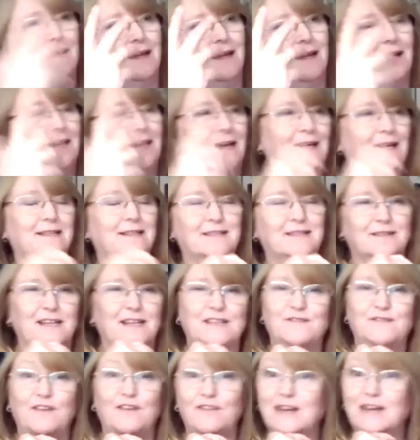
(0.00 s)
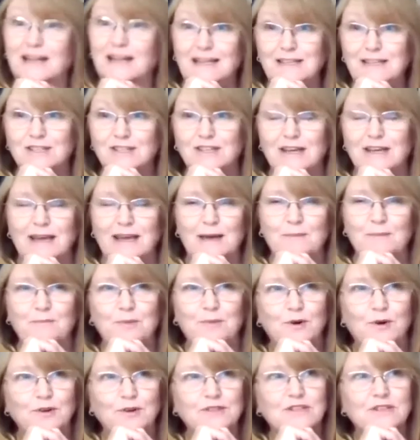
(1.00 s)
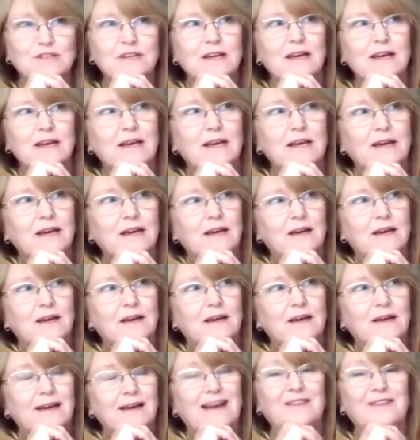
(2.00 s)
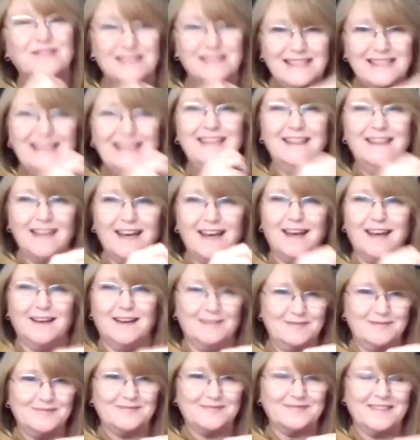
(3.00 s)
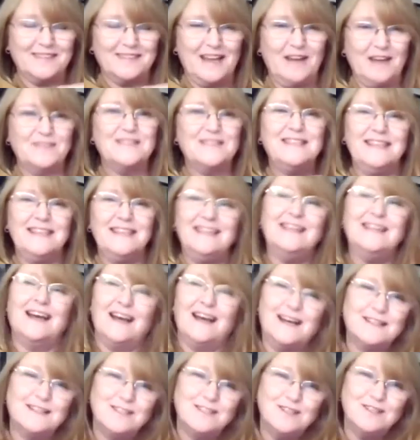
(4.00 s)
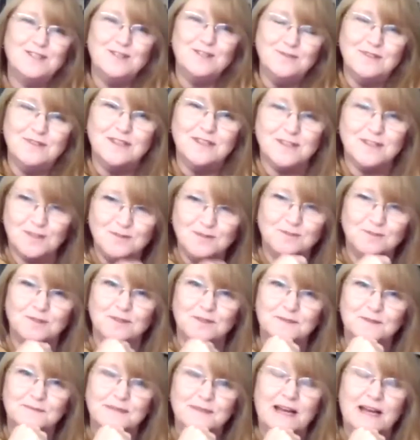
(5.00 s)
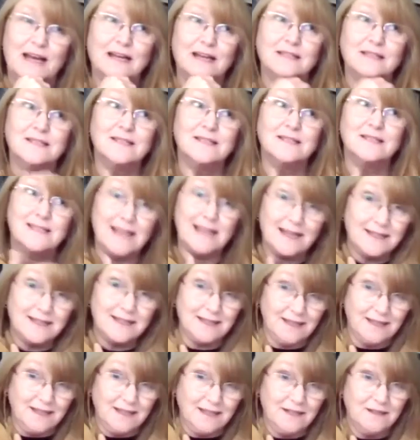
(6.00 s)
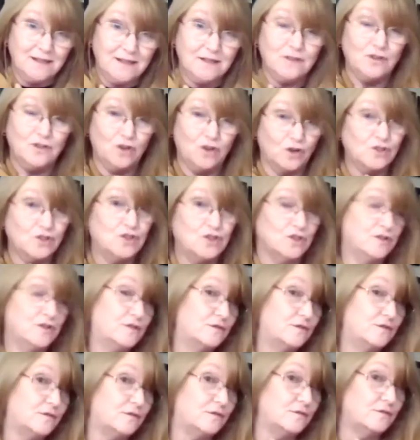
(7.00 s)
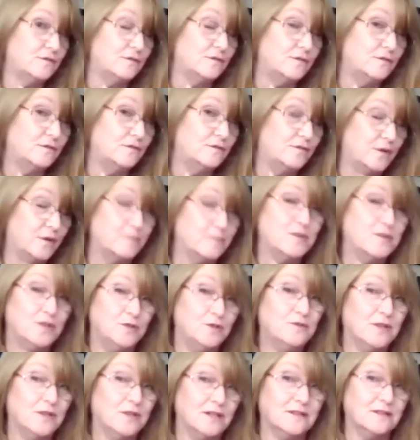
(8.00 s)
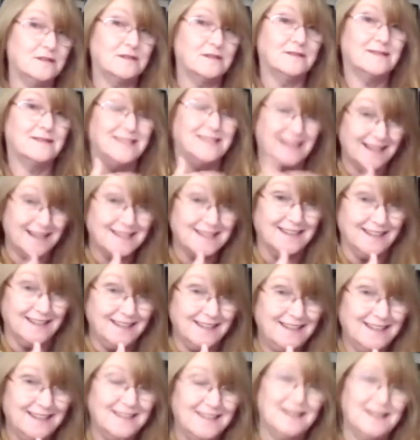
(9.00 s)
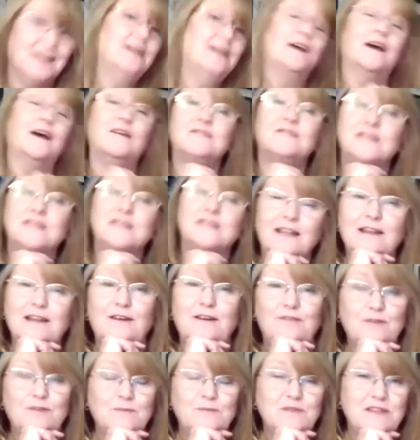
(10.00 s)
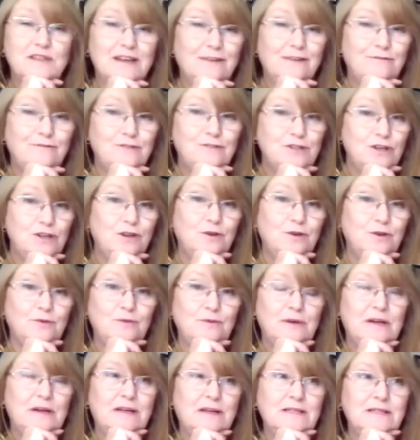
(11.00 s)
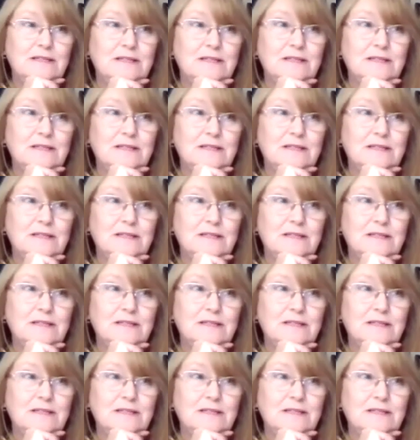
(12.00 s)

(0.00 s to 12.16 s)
it's, it's very cliche, but I've seen that. I've seen yeah. that attitude in school, and sadly, not just from students. Sadly, I've seen that from staff too. And